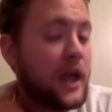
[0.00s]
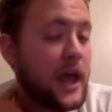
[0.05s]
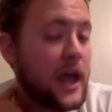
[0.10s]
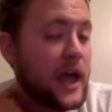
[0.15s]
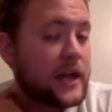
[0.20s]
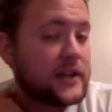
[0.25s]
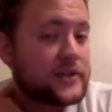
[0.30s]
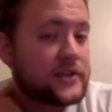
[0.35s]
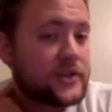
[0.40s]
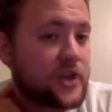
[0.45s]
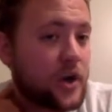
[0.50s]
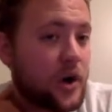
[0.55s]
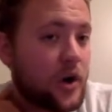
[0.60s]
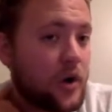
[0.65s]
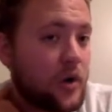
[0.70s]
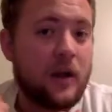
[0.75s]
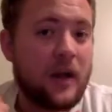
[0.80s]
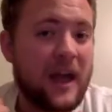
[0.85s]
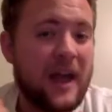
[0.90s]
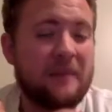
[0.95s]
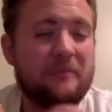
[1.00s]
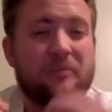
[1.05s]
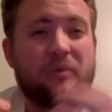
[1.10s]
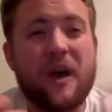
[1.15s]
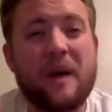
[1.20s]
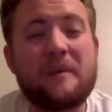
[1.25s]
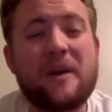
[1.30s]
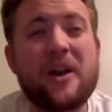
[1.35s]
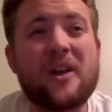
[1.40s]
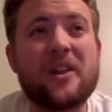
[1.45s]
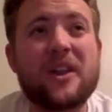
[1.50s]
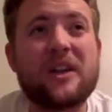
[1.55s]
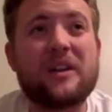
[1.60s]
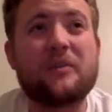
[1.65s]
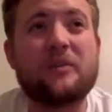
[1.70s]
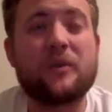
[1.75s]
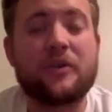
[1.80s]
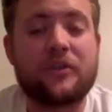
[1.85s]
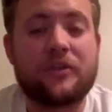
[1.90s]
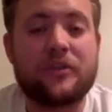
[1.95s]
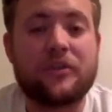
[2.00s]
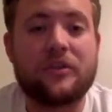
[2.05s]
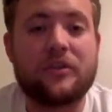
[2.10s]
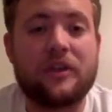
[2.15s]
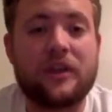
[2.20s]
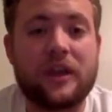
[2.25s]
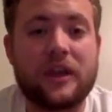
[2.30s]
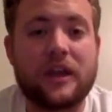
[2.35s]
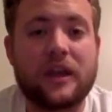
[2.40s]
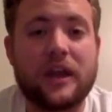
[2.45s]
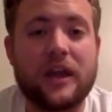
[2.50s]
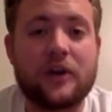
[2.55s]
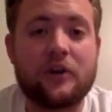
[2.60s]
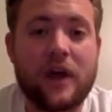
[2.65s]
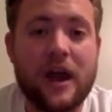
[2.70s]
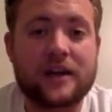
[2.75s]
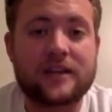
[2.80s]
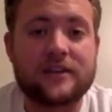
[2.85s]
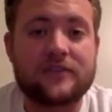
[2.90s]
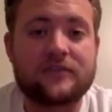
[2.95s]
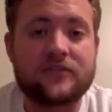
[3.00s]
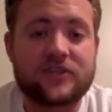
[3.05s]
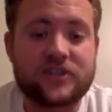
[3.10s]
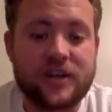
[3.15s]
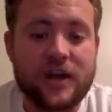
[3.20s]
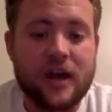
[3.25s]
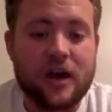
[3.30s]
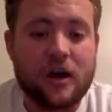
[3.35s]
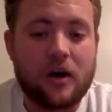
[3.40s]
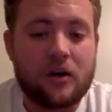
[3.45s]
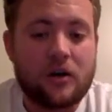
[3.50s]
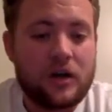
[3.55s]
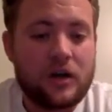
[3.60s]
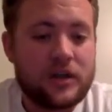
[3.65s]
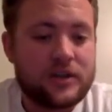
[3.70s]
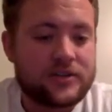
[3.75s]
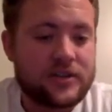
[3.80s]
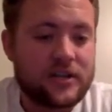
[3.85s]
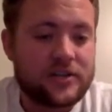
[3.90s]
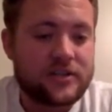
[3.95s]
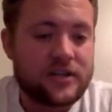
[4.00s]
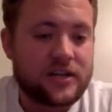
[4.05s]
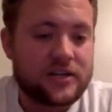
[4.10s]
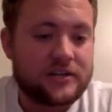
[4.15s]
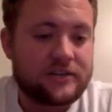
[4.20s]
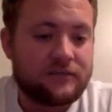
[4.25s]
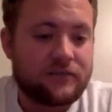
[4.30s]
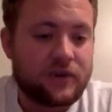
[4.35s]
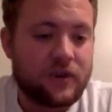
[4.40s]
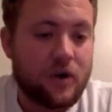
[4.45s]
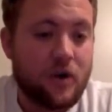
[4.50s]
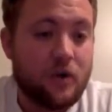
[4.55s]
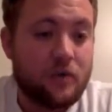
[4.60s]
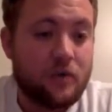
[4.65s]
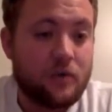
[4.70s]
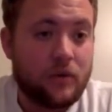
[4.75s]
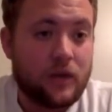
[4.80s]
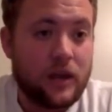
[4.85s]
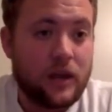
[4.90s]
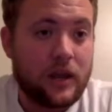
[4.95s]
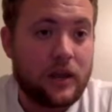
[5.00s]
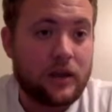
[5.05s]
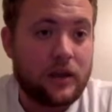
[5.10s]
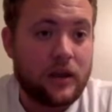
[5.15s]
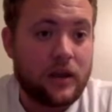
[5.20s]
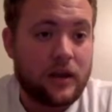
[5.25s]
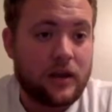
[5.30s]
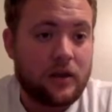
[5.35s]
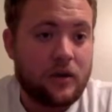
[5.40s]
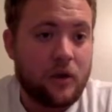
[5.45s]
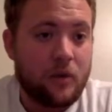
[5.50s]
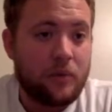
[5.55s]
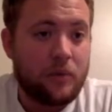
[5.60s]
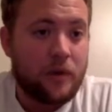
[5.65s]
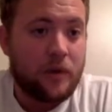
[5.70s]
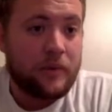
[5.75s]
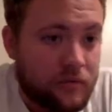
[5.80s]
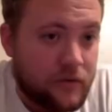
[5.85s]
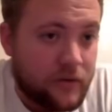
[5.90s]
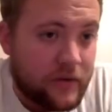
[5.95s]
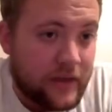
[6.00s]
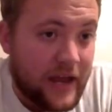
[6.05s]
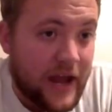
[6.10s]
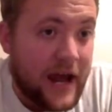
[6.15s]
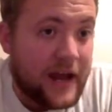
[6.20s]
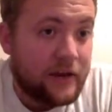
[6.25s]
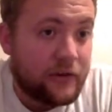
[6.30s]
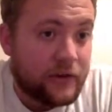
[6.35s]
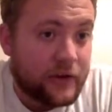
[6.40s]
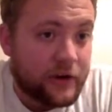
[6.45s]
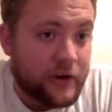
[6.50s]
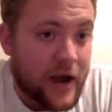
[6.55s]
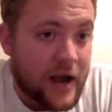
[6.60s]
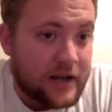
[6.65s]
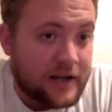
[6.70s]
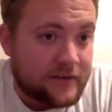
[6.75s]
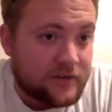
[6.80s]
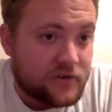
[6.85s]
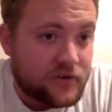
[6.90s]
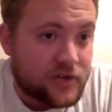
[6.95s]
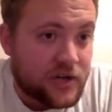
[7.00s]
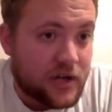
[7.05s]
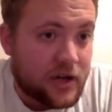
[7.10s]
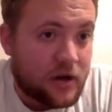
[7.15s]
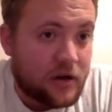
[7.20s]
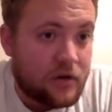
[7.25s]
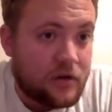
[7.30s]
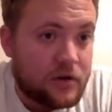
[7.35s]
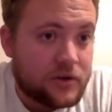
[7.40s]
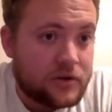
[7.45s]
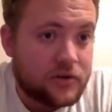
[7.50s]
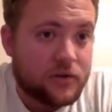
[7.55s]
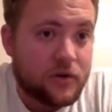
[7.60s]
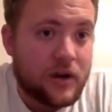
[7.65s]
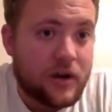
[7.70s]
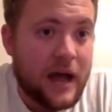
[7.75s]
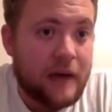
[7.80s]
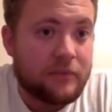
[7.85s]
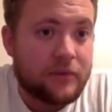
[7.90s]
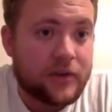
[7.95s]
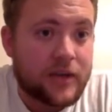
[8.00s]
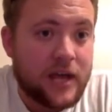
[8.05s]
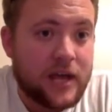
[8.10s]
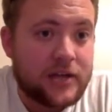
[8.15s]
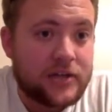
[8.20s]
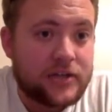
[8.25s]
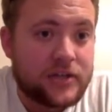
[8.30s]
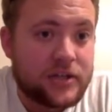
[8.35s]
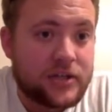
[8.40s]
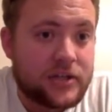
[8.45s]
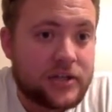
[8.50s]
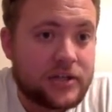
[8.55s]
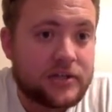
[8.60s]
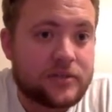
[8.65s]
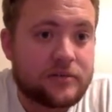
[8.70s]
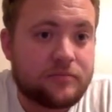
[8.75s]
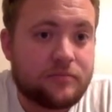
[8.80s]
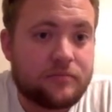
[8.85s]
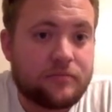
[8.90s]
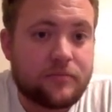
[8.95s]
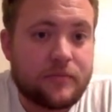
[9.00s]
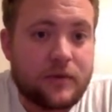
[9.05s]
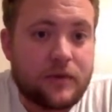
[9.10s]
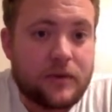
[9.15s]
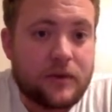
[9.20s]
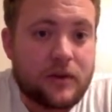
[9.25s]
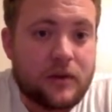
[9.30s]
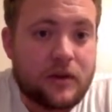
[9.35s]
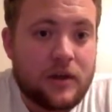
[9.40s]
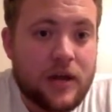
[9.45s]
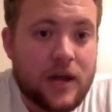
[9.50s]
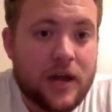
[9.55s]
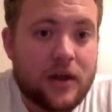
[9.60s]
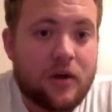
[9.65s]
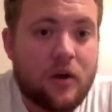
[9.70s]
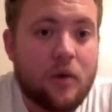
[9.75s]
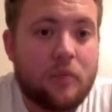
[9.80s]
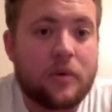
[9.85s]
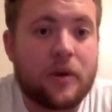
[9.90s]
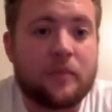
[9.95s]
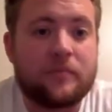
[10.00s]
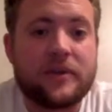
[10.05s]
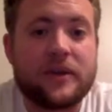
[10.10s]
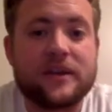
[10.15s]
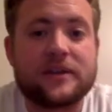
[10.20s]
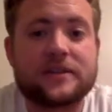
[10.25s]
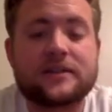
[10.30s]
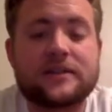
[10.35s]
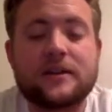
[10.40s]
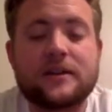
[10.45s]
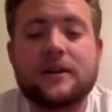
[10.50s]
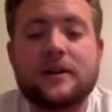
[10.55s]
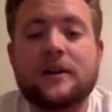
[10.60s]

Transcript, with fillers: And so, and primarily with the interactive shell, such as if we go and, and, and open up the IDLE interactive shell, so go to applications and go open up this.